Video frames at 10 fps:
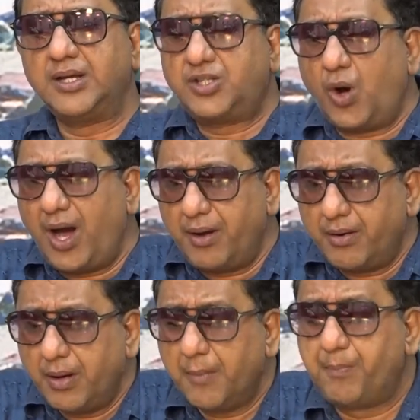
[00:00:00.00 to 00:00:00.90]
So
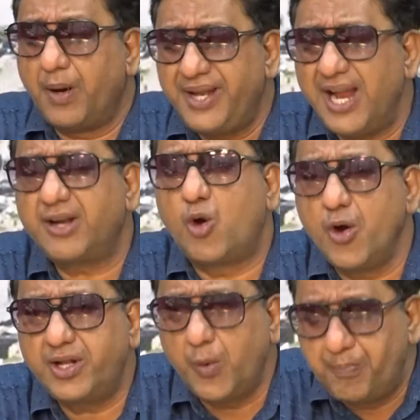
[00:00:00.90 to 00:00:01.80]
there
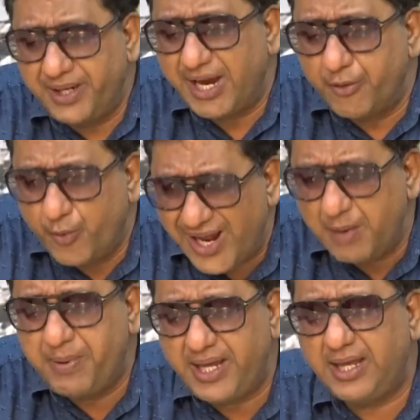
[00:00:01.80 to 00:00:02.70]

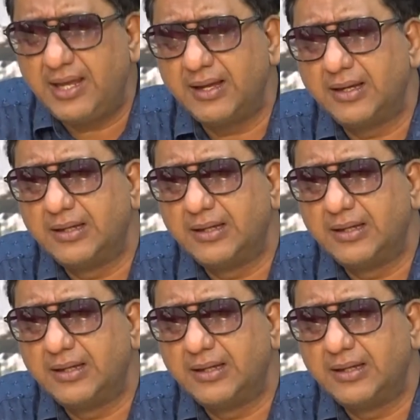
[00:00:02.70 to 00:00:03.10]
will be